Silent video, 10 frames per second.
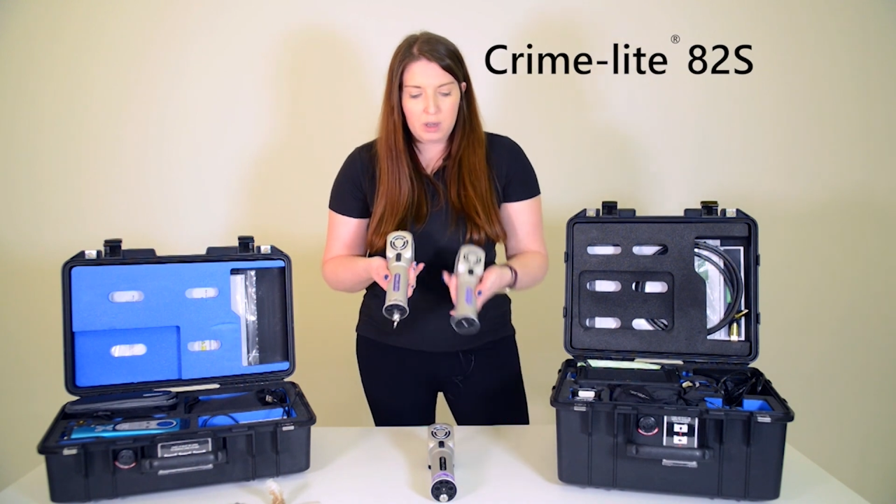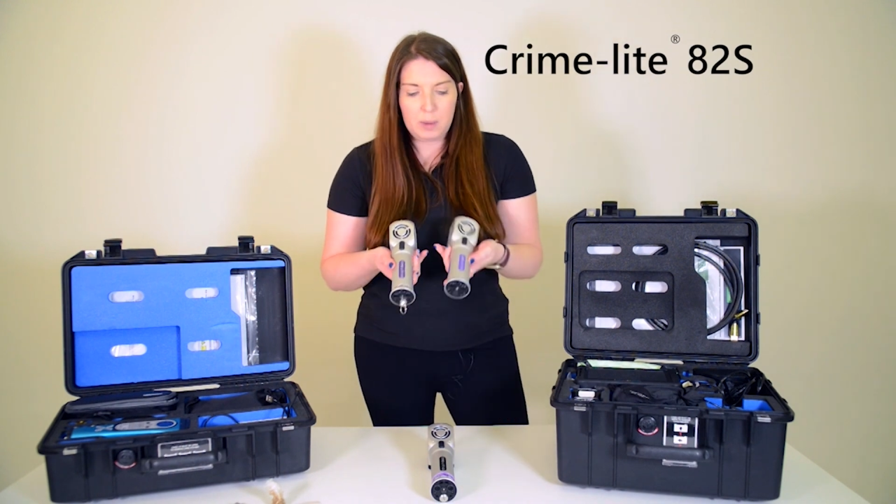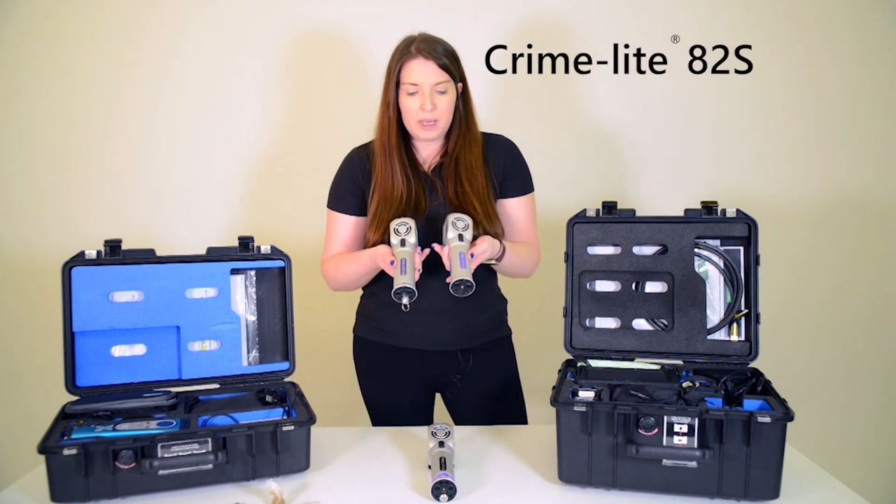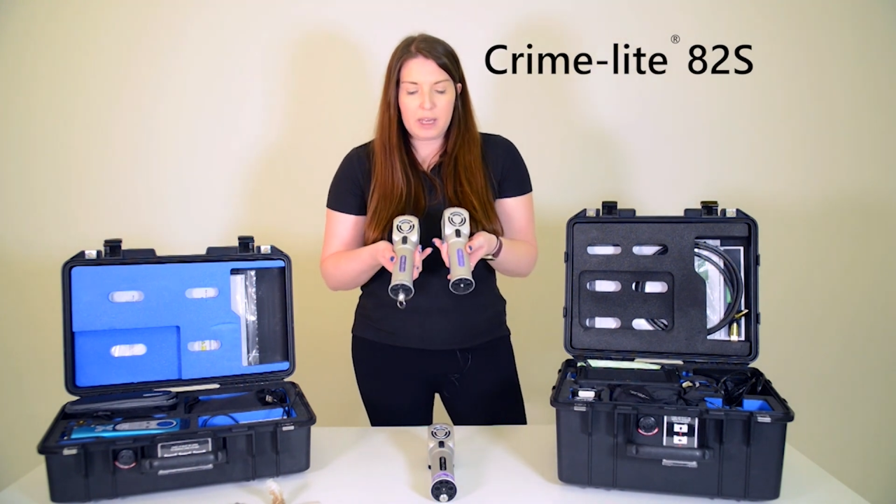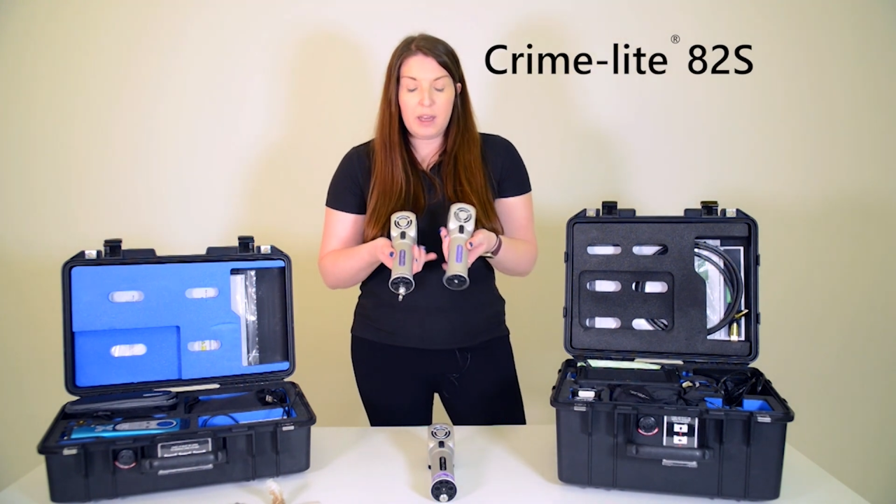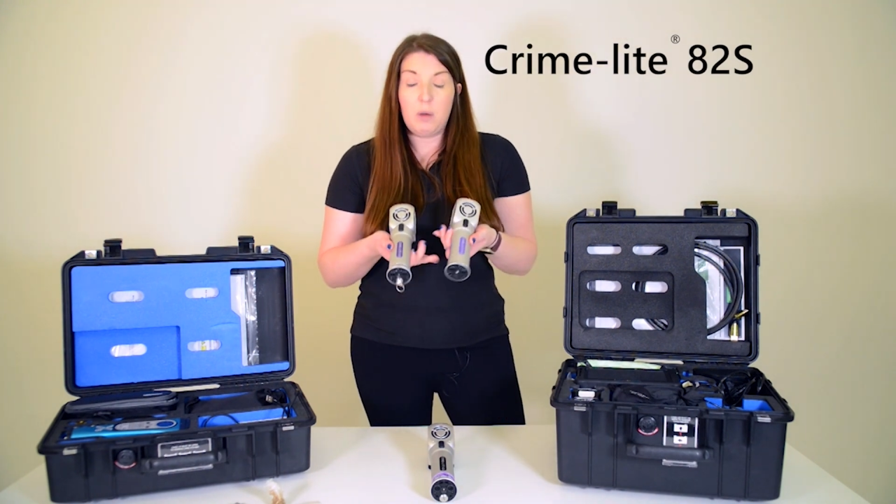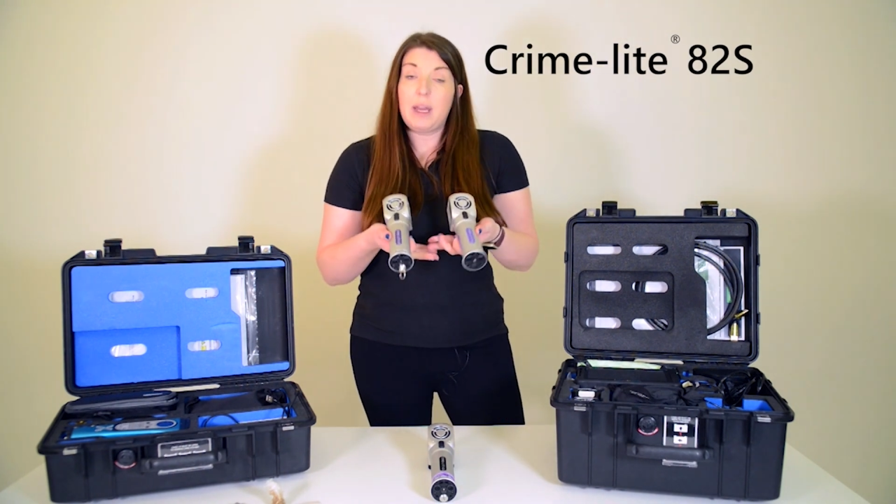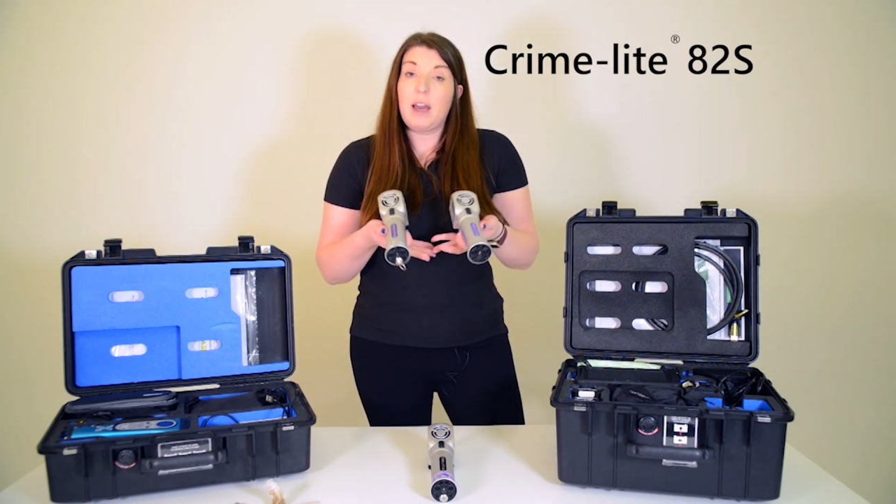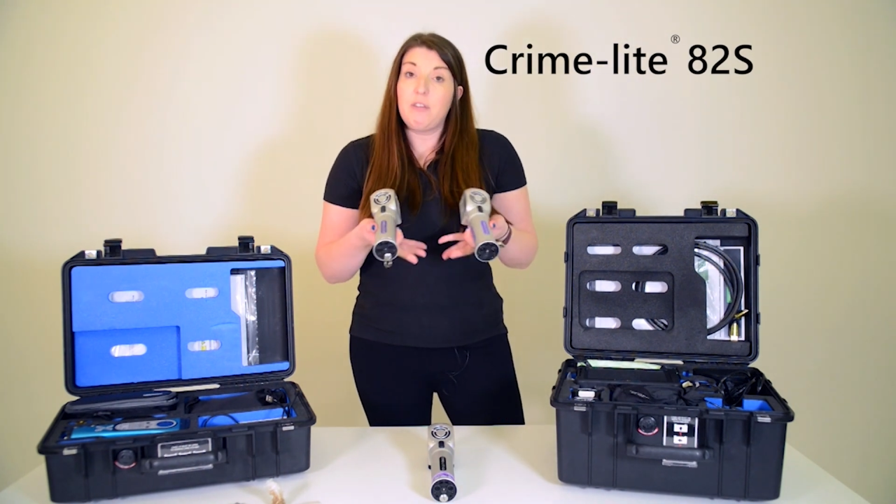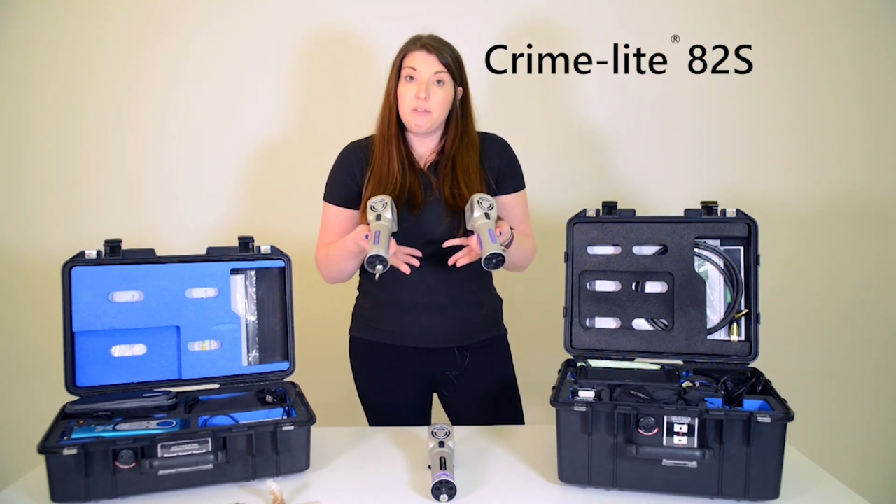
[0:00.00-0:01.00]
We
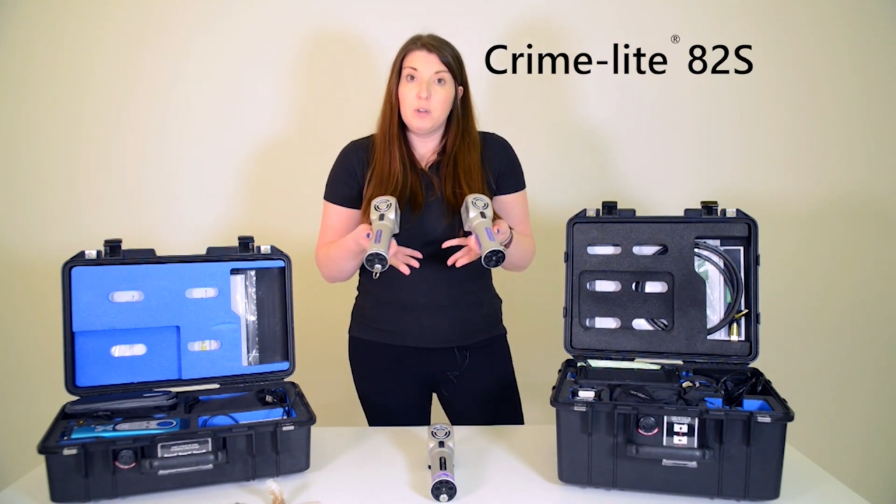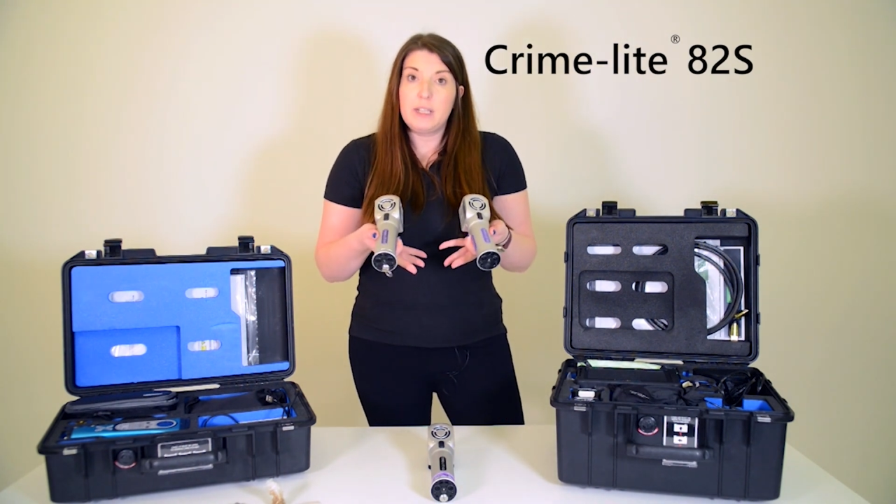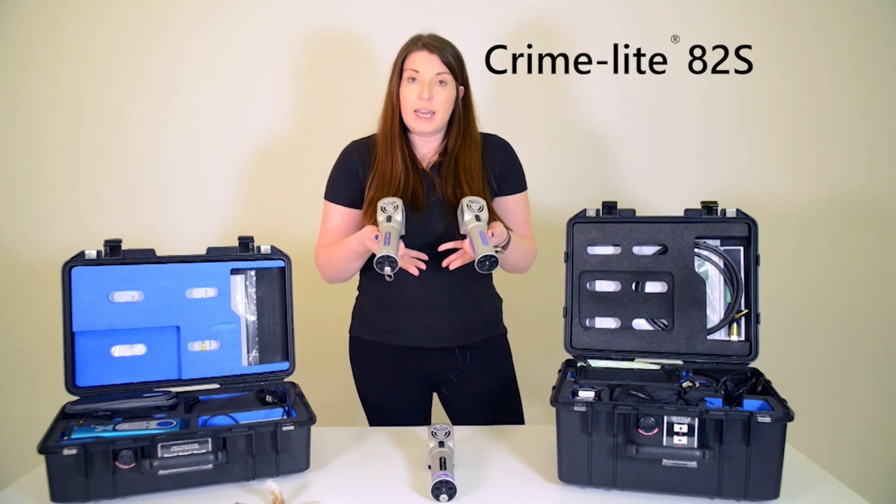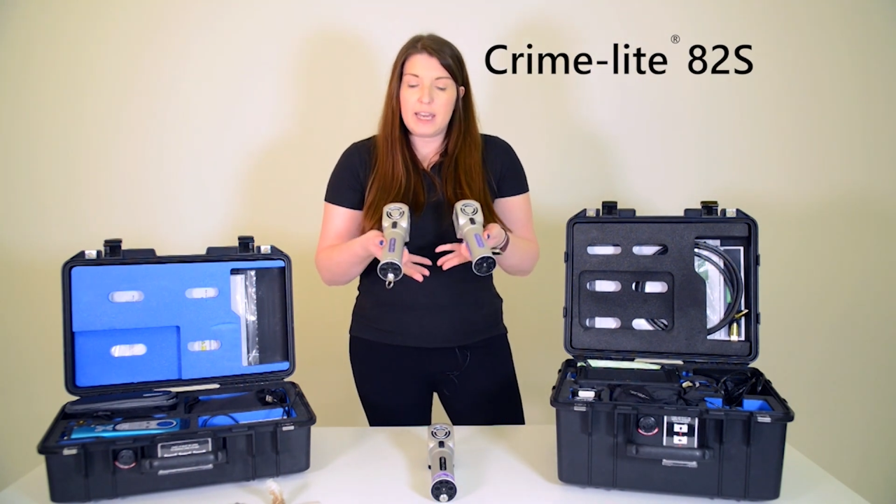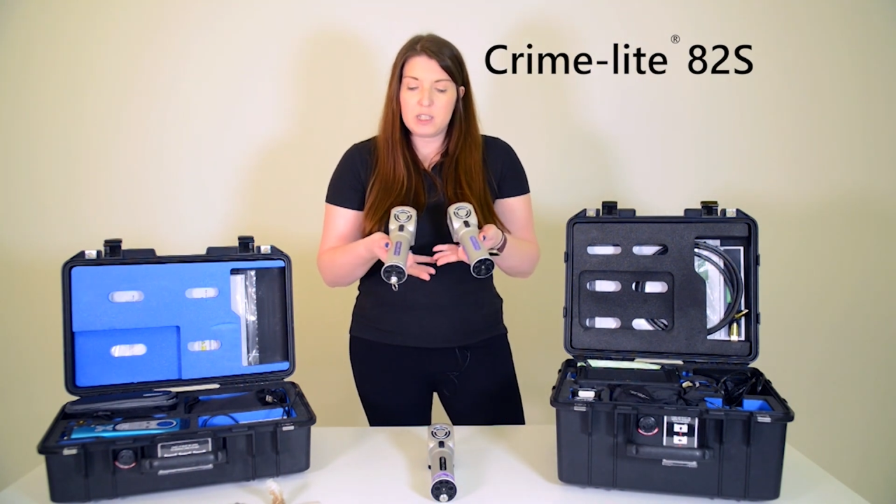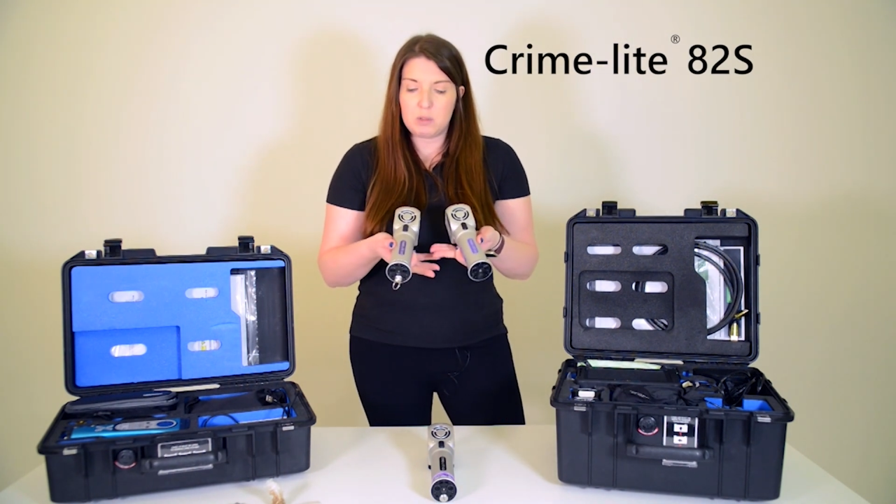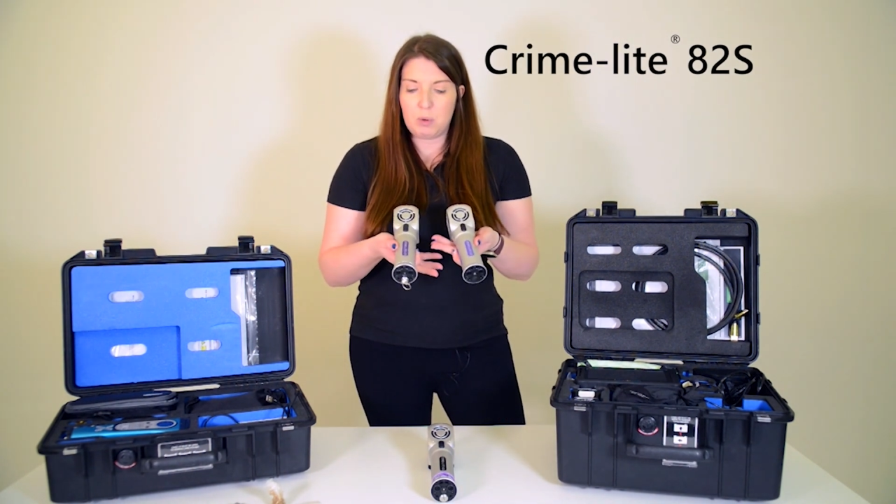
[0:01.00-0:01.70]
have full kits,